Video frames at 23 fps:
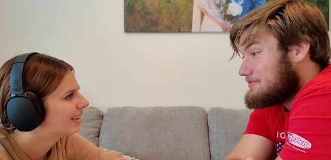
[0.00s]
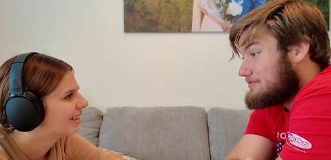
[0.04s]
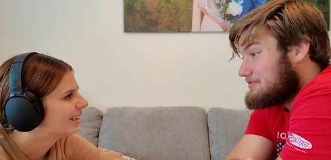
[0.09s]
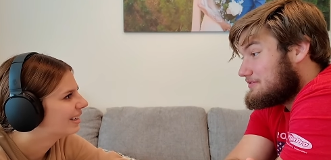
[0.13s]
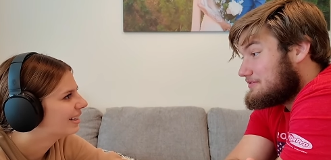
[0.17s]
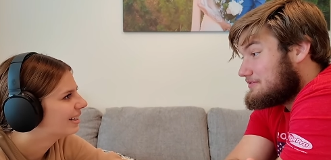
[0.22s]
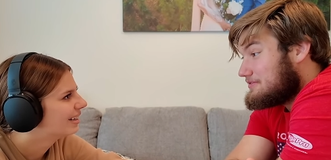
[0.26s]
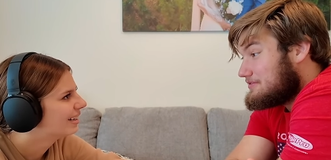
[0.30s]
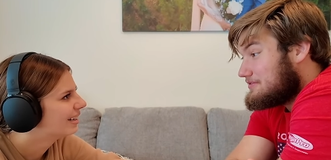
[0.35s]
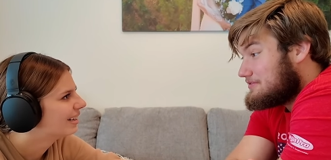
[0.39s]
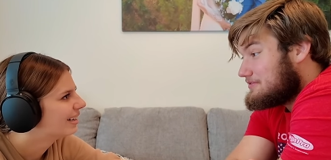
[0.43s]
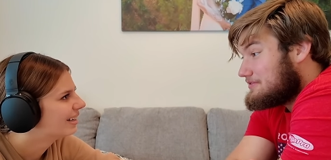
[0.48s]

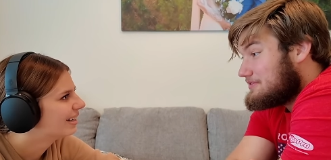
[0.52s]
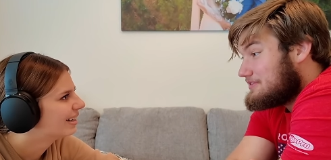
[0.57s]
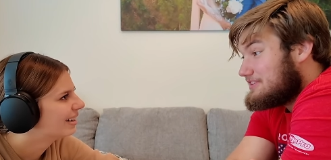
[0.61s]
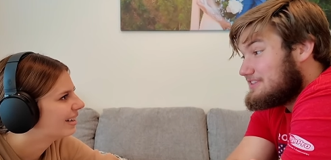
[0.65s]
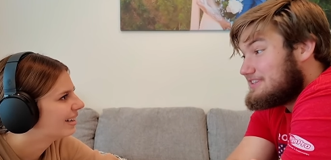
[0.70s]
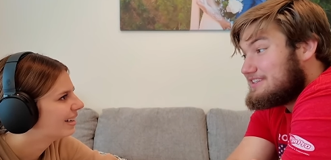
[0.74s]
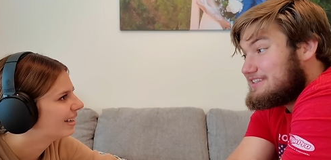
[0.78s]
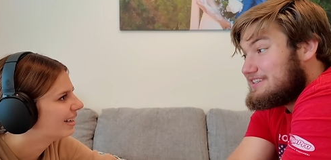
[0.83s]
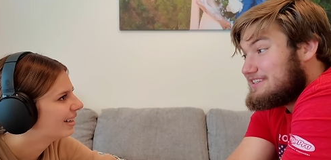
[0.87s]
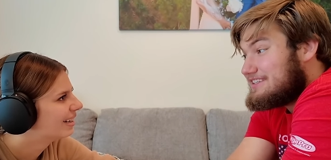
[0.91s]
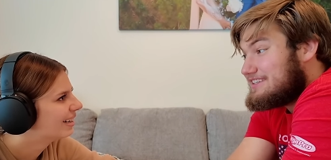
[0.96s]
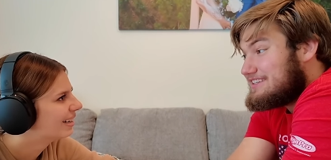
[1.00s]

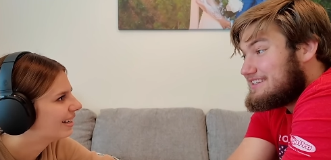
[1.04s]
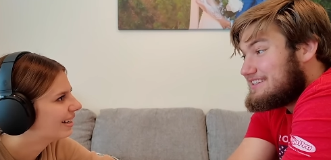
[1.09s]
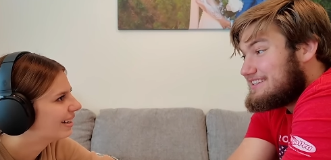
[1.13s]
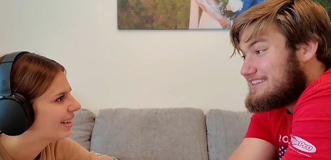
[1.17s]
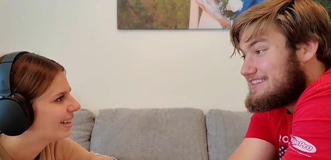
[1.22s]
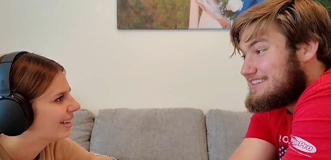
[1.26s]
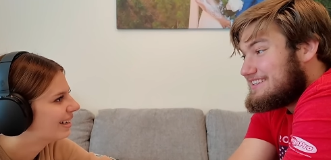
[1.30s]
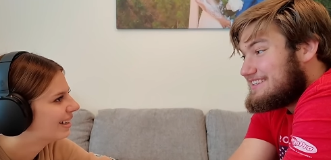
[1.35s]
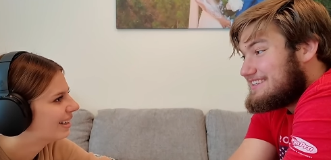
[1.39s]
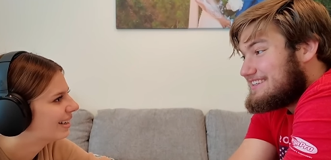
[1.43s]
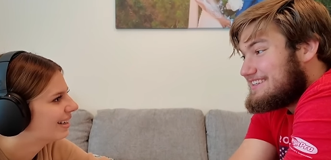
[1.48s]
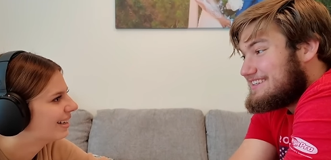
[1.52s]

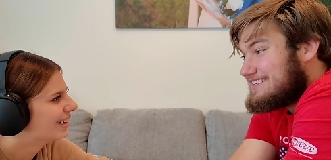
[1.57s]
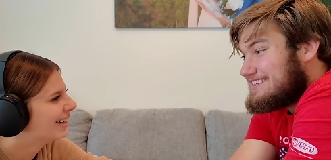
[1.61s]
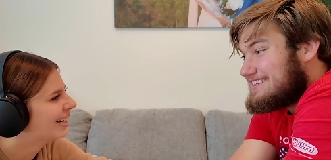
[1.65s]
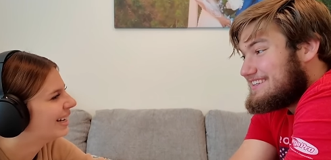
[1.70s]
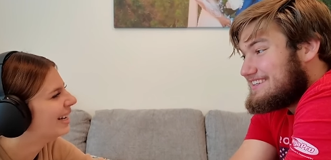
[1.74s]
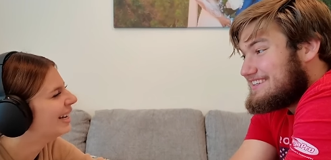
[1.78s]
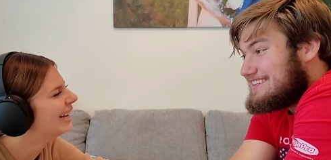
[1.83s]
Nothing is said.